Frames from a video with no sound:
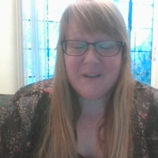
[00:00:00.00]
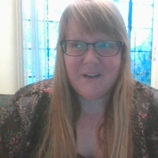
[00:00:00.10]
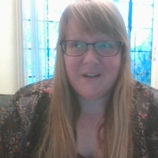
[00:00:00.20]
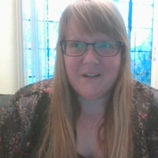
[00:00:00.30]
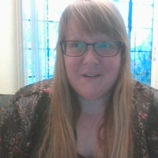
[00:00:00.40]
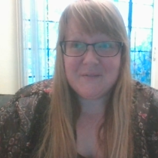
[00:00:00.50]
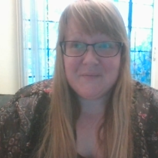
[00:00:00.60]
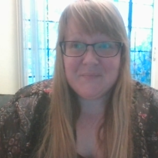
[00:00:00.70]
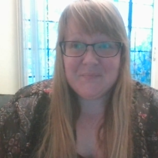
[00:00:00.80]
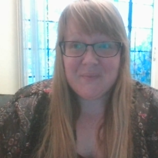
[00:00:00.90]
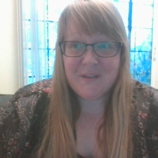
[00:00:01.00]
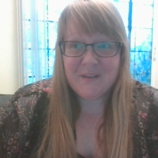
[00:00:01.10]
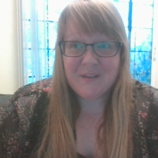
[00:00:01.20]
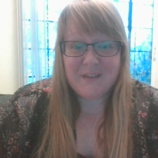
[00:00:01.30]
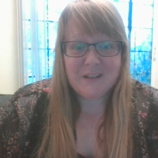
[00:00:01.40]
Um,
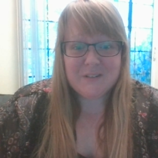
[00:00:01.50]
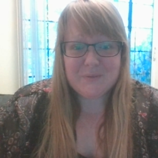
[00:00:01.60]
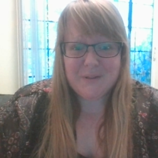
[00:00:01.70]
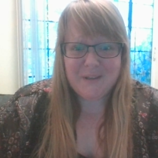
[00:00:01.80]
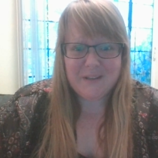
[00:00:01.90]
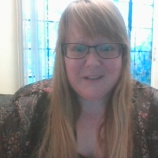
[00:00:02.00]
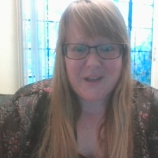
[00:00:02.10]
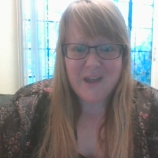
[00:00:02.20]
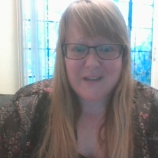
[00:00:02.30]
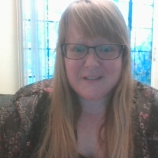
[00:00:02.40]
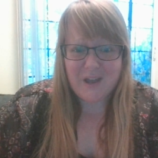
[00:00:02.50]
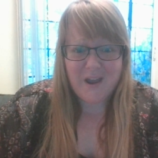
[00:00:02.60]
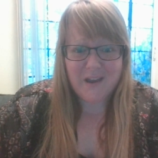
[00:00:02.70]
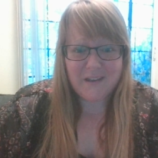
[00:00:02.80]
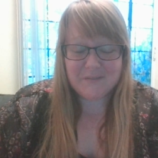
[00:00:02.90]
that's really it, guys.
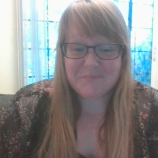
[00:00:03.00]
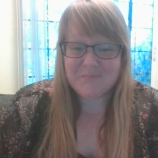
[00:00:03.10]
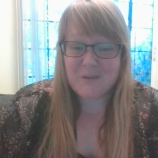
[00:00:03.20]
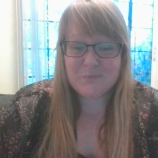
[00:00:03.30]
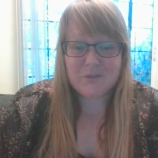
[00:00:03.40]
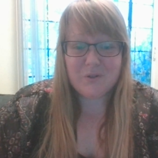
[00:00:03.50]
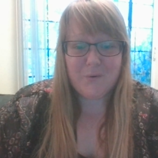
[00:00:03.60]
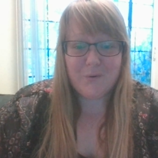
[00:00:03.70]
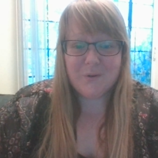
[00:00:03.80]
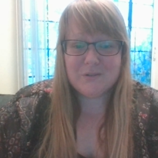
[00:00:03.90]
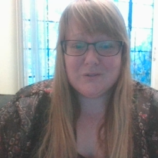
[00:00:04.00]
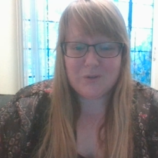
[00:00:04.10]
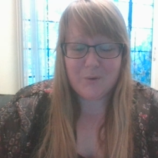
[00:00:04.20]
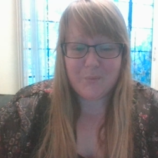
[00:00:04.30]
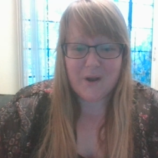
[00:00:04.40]
I am so,
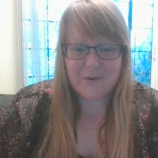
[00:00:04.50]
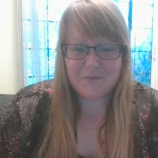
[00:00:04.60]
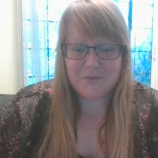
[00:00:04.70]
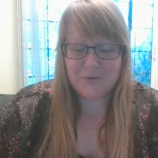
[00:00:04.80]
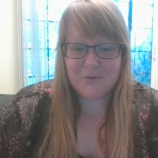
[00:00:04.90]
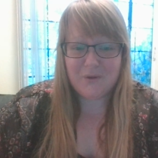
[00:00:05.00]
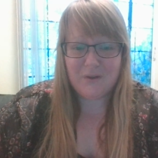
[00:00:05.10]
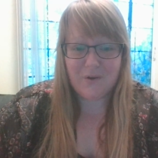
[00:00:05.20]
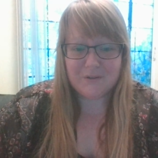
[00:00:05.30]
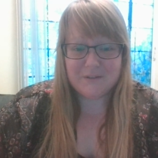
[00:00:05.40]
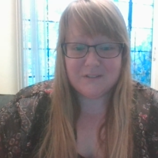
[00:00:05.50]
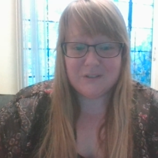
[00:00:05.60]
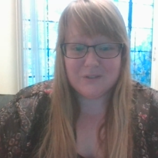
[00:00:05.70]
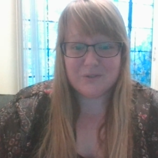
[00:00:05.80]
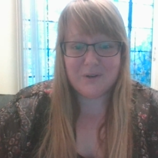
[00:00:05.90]
so proud of you. You have all done
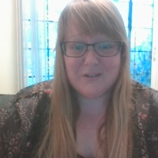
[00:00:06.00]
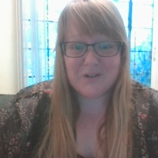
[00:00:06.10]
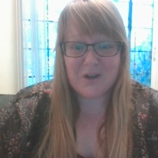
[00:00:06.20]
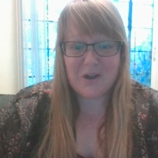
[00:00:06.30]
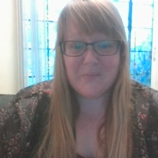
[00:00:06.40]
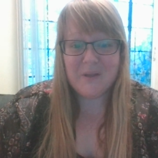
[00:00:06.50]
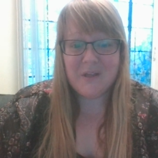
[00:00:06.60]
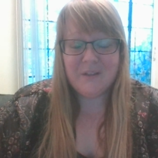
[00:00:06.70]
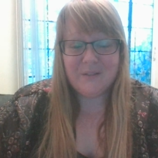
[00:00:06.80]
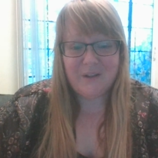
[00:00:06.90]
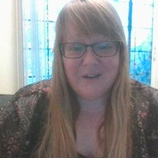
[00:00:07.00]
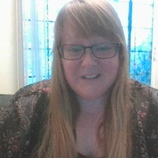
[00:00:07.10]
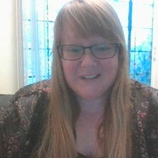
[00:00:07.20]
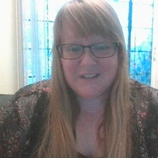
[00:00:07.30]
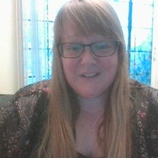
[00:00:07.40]
such a great job
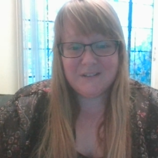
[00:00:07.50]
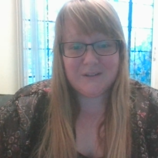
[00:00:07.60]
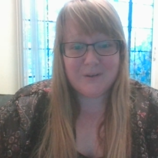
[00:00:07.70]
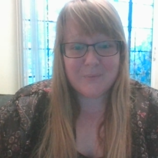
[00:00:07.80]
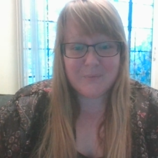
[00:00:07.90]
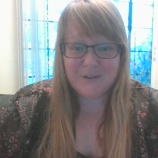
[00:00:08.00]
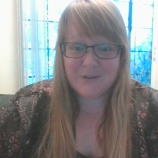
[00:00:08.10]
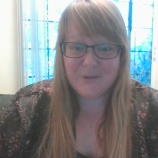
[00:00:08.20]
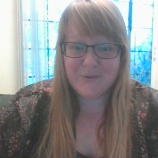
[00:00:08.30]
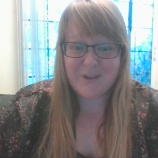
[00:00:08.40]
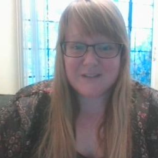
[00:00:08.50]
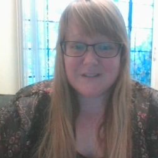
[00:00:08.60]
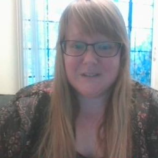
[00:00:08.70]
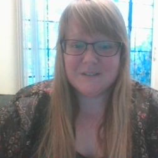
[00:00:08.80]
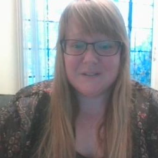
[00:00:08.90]
logging in and completing your
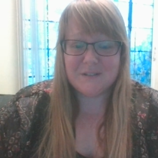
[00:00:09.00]
lessons.